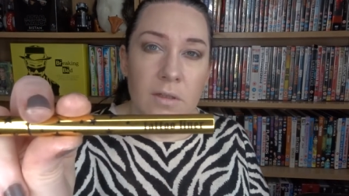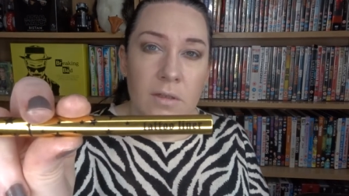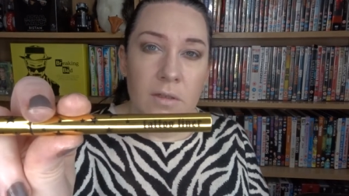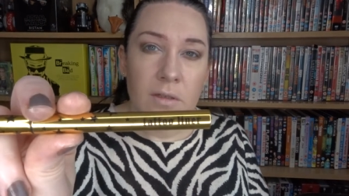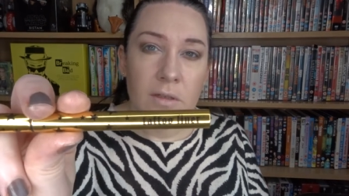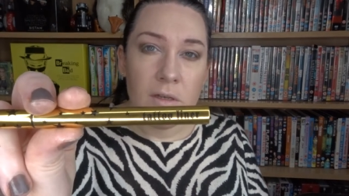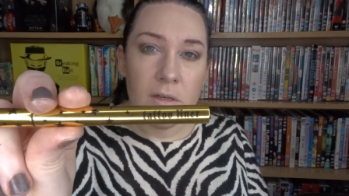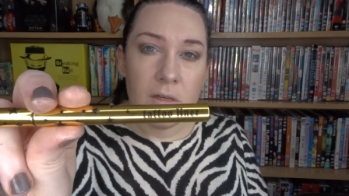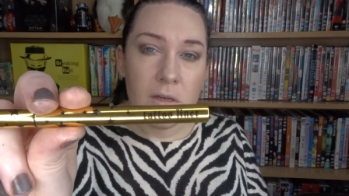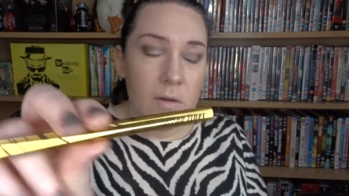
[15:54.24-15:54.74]

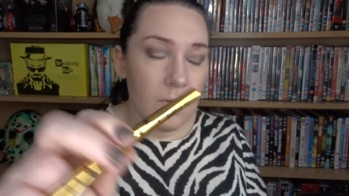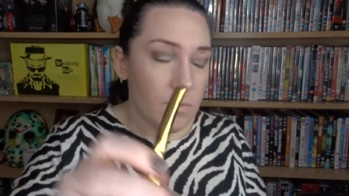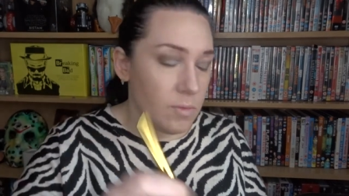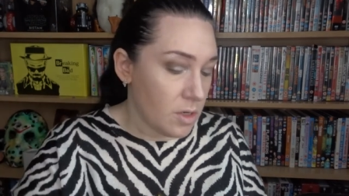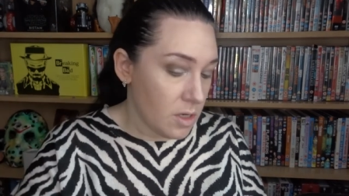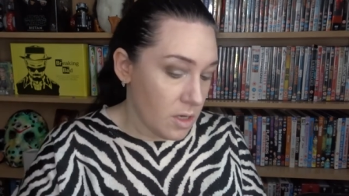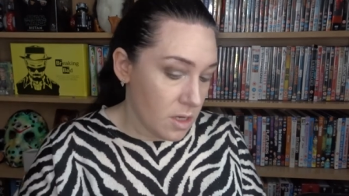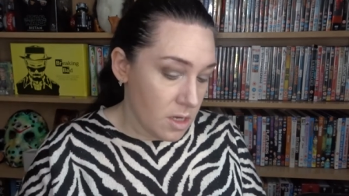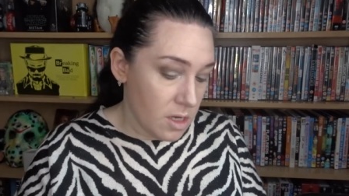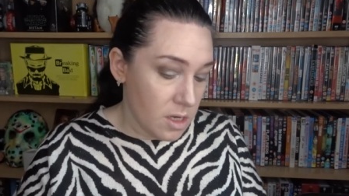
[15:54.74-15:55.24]
There you go.
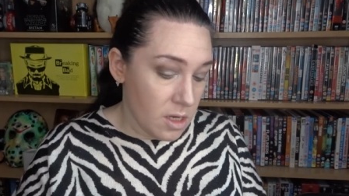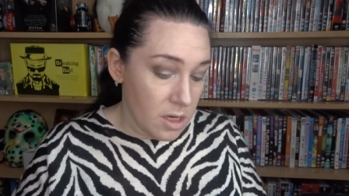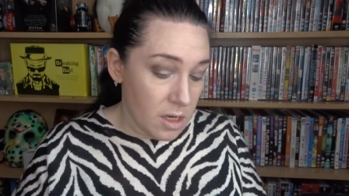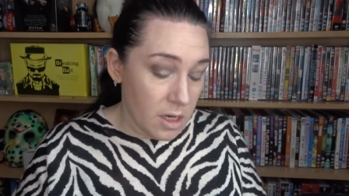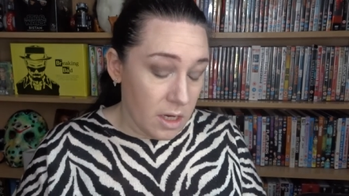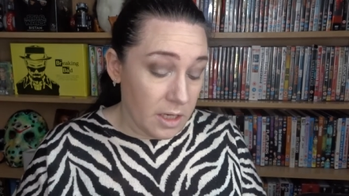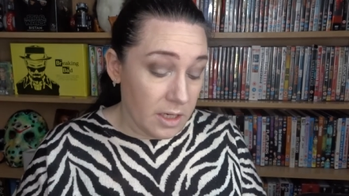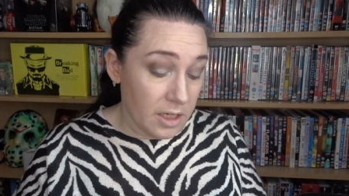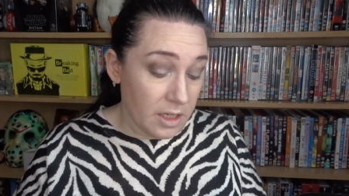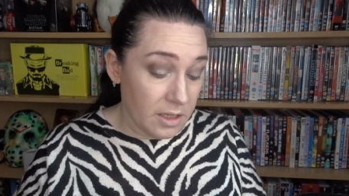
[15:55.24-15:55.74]

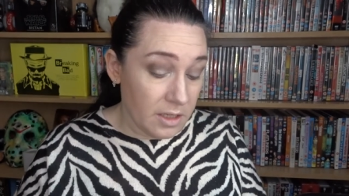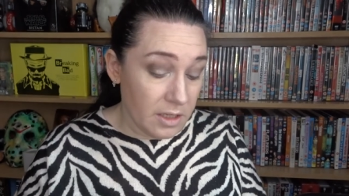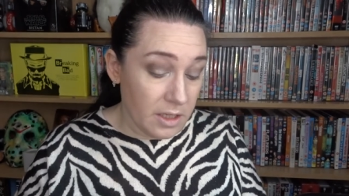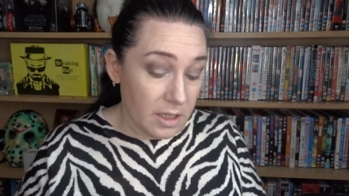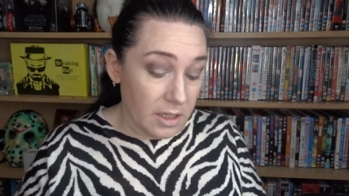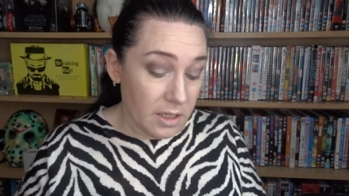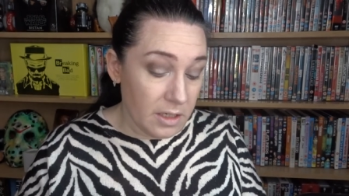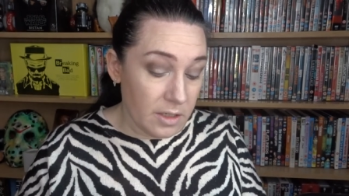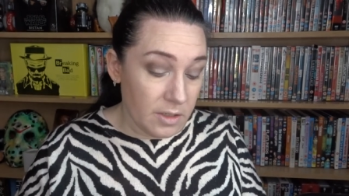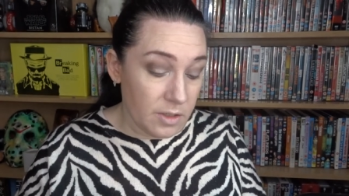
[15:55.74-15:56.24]
And I
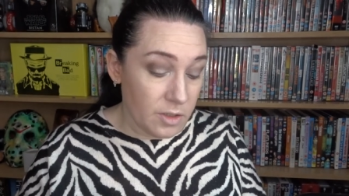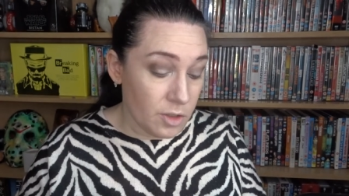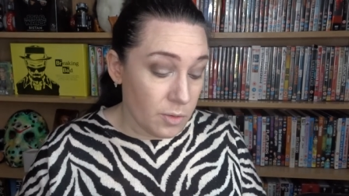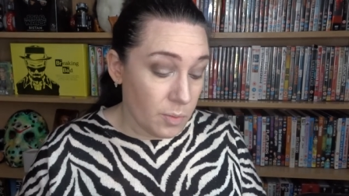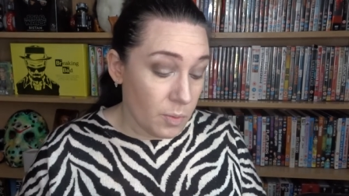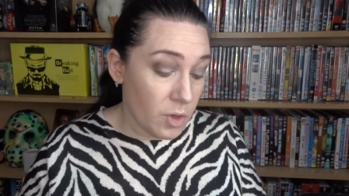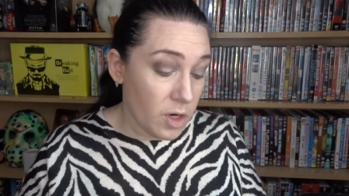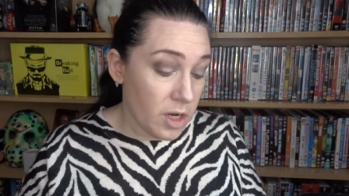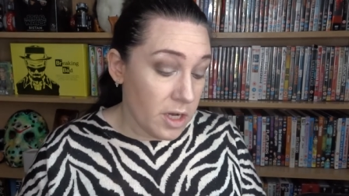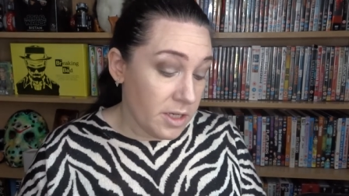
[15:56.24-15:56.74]
think,
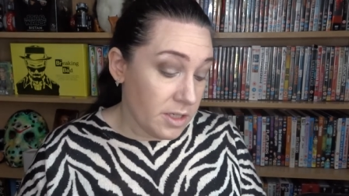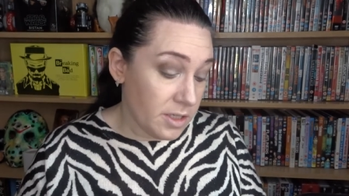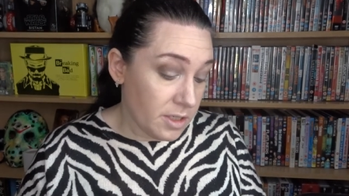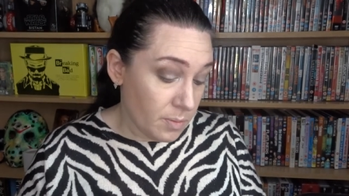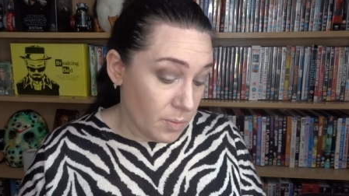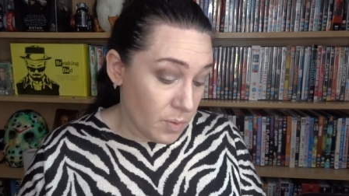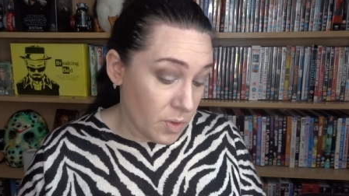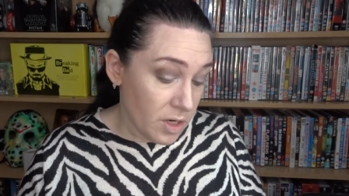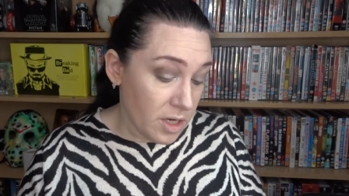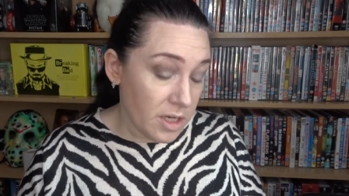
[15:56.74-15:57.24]
surprise,
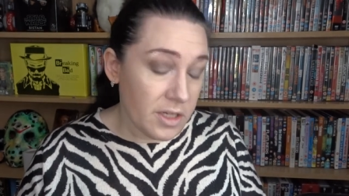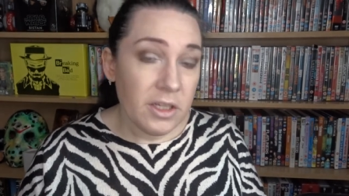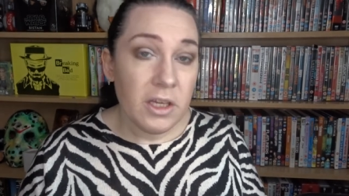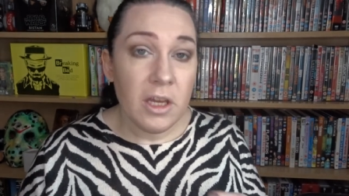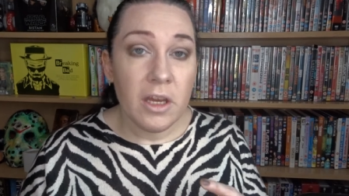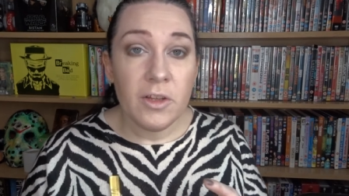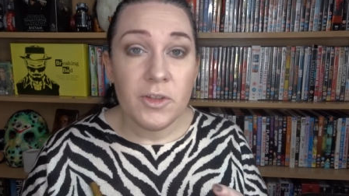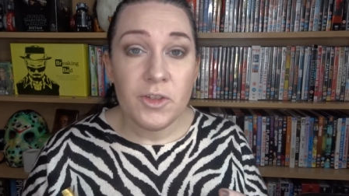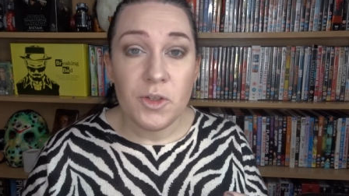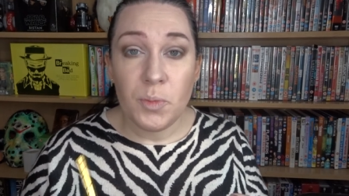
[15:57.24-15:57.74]
surprise,
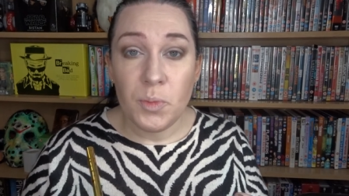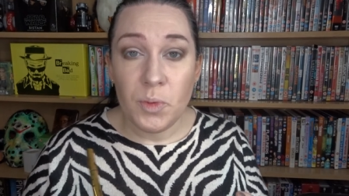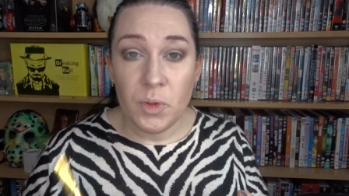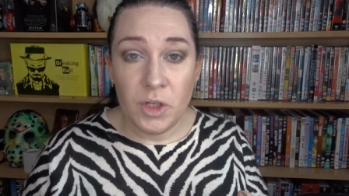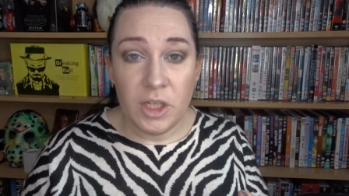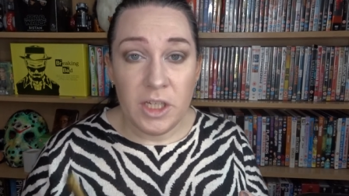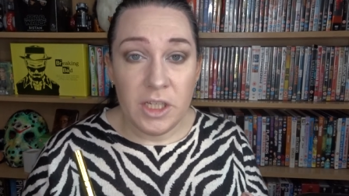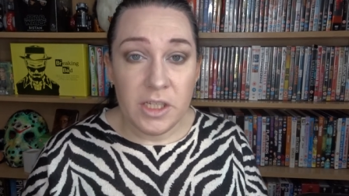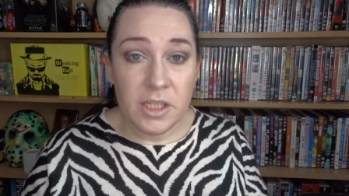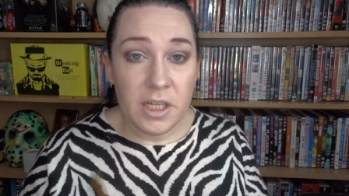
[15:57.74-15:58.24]
Kel
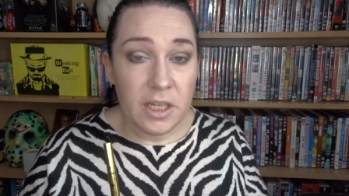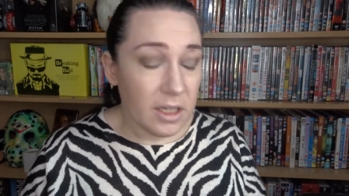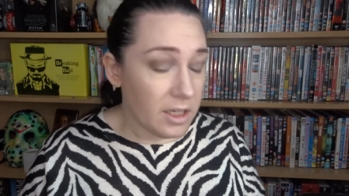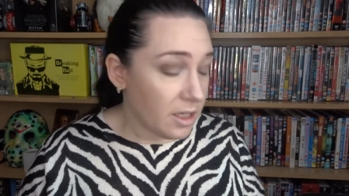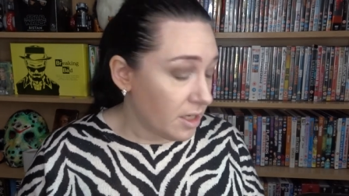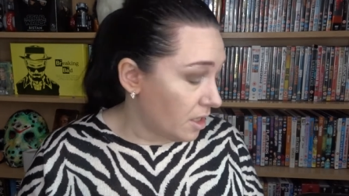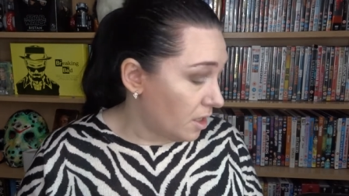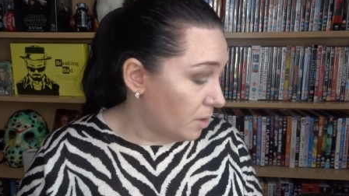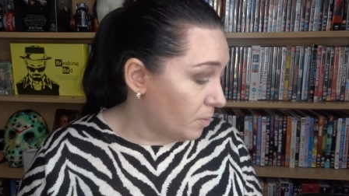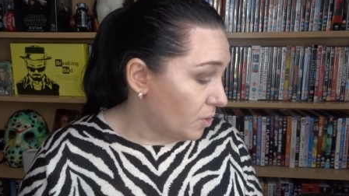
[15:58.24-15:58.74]
Surprise, I think
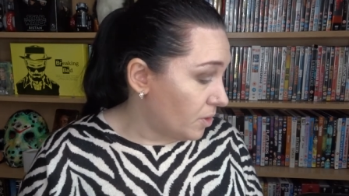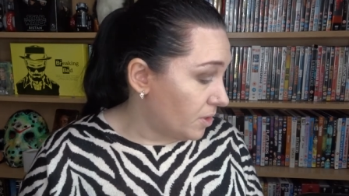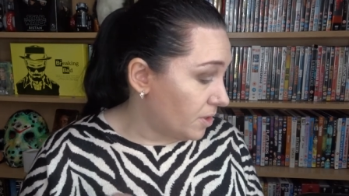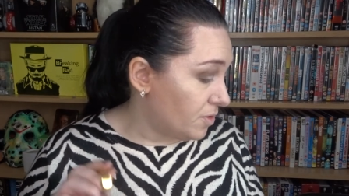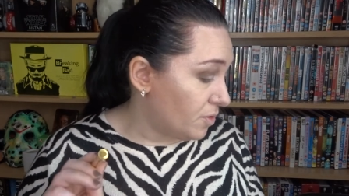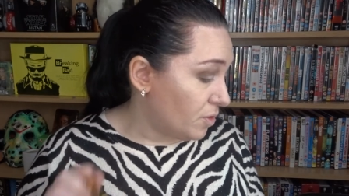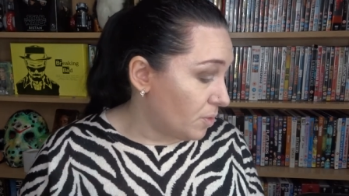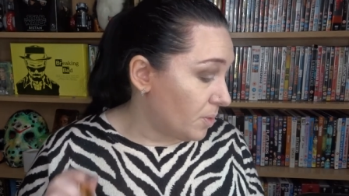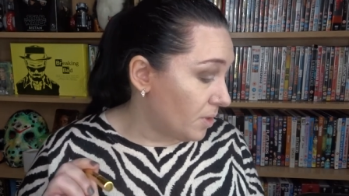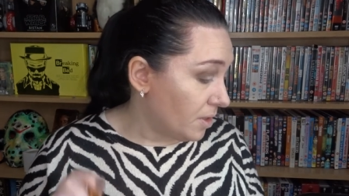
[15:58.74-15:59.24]
Kelly bought
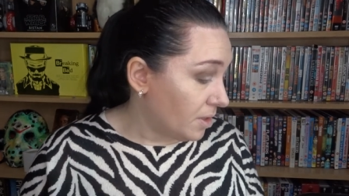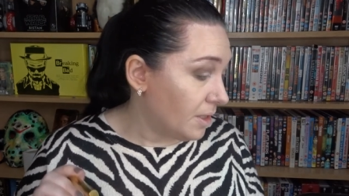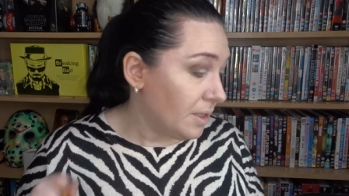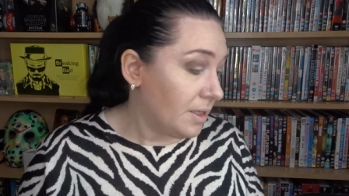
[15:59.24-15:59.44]
this for me.